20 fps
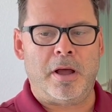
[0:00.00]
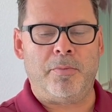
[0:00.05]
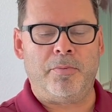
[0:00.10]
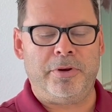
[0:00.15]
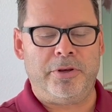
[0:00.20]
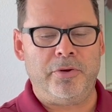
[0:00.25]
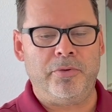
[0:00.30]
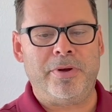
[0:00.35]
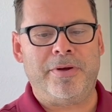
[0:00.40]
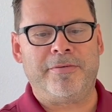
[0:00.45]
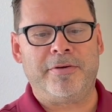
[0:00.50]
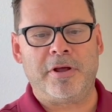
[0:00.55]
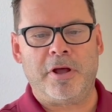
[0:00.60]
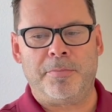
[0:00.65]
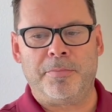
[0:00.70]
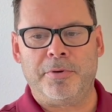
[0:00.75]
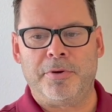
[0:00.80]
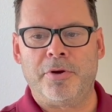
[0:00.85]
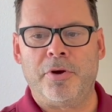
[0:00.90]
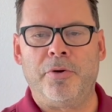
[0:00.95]
We do have a
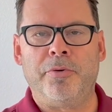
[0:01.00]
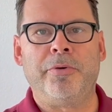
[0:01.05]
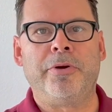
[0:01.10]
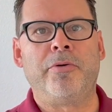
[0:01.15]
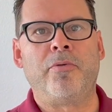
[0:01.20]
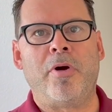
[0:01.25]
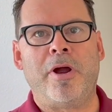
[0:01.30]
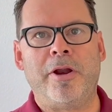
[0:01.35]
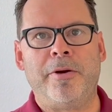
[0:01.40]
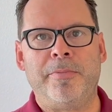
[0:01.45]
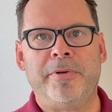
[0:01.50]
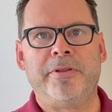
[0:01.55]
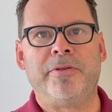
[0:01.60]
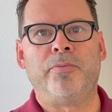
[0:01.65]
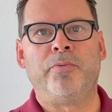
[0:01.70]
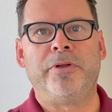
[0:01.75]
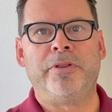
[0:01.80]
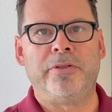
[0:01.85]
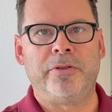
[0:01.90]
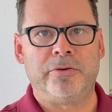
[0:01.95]
couple code requirements
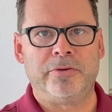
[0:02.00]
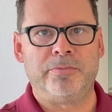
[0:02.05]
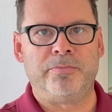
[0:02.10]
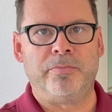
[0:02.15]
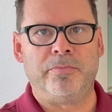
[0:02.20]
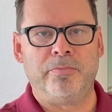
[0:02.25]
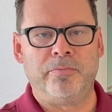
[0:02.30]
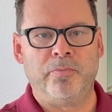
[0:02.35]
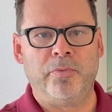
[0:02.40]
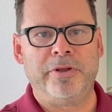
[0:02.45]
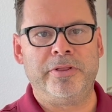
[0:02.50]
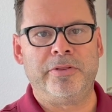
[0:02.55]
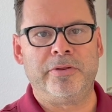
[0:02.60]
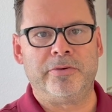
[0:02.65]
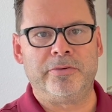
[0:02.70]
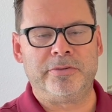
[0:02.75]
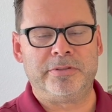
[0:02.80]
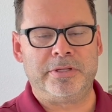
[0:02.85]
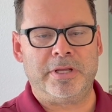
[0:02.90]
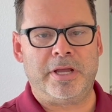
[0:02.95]
with
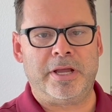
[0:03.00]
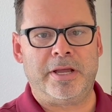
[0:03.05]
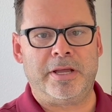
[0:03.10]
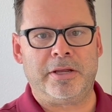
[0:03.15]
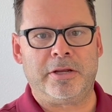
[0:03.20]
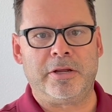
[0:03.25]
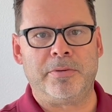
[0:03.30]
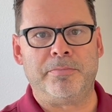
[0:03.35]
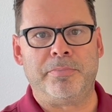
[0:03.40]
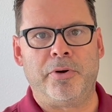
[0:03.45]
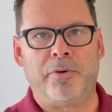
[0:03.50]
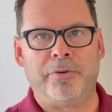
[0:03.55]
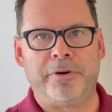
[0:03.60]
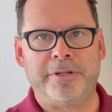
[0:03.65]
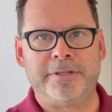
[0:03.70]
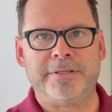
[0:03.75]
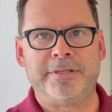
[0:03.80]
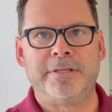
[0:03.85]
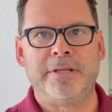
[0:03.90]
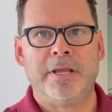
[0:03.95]
those
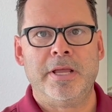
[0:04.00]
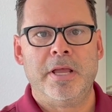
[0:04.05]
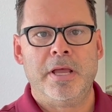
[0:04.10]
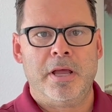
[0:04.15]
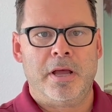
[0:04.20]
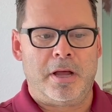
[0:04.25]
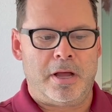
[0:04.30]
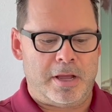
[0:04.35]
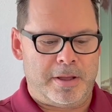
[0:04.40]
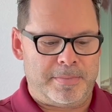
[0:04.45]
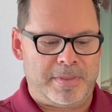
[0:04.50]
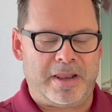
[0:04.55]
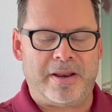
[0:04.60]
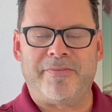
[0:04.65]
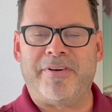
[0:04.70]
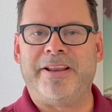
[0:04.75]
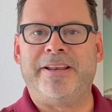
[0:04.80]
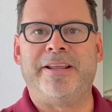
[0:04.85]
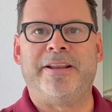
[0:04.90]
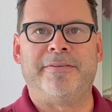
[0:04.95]
components that I've
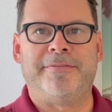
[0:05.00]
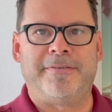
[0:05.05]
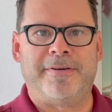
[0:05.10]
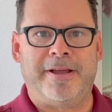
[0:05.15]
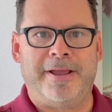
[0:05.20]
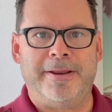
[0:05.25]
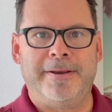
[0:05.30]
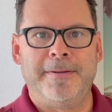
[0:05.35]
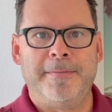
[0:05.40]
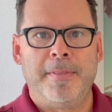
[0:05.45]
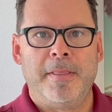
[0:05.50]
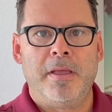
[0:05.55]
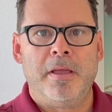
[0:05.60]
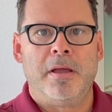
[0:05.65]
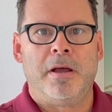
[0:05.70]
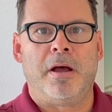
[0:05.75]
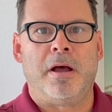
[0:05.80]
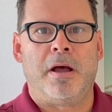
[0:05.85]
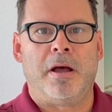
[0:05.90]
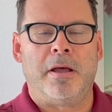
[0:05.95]
identified.
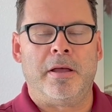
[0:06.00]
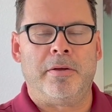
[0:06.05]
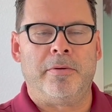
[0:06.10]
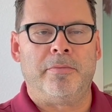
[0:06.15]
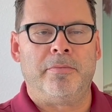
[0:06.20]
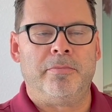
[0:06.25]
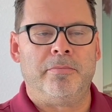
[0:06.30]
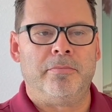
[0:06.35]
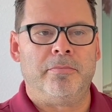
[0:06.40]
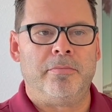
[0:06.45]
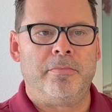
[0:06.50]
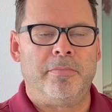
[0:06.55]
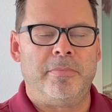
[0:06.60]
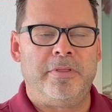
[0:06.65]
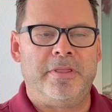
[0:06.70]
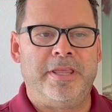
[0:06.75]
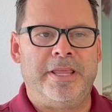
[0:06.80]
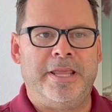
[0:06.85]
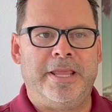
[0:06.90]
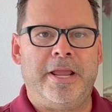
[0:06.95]

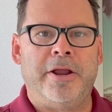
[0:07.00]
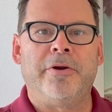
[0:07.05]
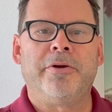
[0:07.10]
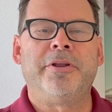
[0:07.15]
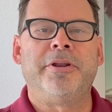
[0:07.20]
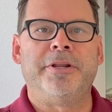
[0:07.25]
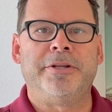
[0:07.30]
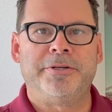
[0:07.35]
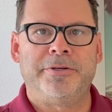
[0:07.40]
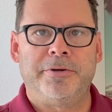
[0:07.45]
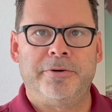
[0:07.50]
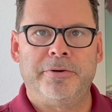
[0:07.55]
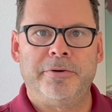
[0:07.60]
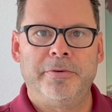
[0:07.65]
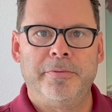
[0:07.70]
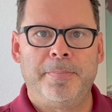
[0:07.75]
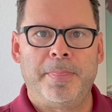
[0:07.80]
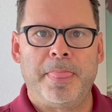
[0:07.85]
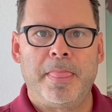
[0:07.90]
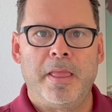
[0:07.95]
The air conditioner
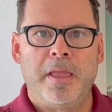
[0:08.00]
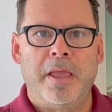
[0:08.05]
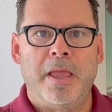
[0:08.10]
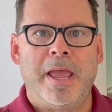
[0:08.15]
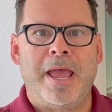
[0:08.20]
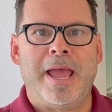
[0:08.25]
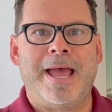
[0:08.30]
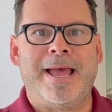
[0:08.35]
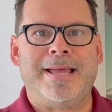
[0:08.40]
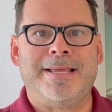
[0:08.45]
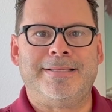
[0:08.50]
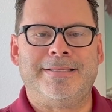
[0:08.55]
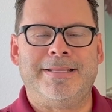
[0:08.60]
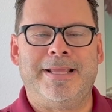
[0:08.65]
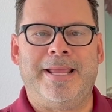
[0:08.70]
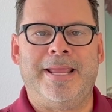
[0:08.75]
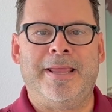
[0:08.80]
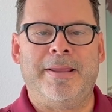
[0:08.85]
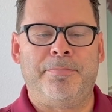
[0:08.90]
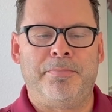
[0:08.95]
has
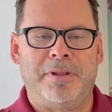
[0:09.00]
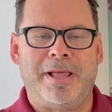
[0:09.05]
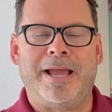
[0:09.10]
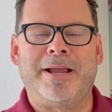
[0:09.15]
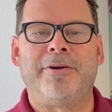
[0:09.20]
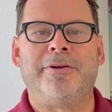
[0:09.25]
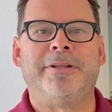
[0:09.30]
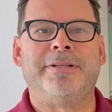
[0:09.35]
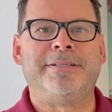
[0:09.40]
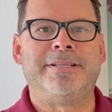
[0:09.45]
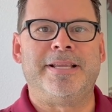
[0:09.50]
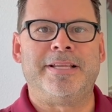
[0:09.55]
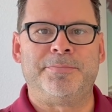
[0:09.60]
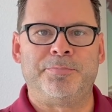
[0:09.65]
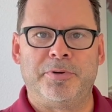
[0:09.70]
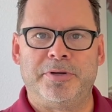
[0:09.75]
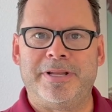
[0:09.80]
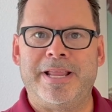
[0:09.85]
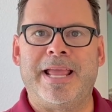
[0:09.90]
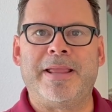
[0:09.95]
a placard that says
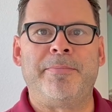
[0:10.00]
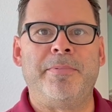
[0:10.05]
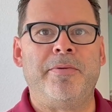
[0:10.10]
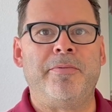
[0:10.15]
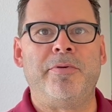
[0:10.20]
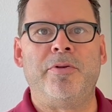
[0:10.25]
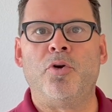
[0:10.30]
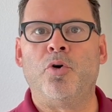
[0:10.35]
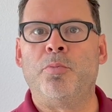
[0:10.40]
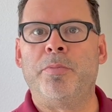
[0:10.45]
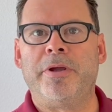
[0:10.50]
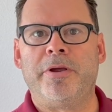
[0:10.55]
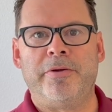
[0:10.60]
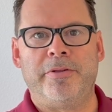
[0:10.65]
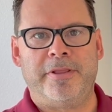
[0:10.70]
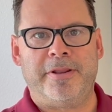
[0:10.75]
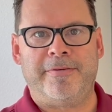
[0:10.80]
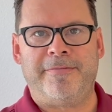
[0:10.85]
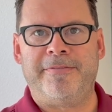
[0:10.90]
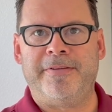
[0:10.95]
"Protect me with no bigger
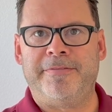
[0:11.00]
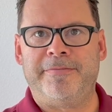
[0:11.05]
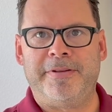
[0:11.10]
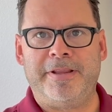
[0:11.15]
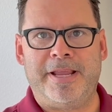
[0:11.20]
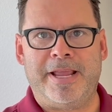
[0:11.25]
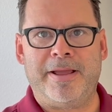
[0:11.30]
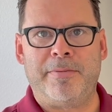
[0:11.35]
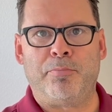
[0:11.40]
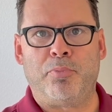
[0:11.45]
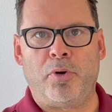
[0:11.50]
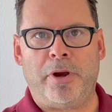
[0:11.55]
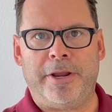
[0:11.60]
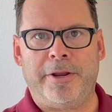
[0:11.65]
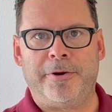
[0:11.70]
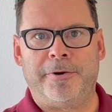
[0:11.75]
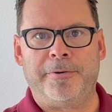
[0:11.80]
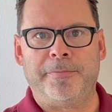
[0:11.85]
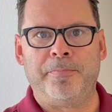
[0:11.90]
than a 50 amp breaker."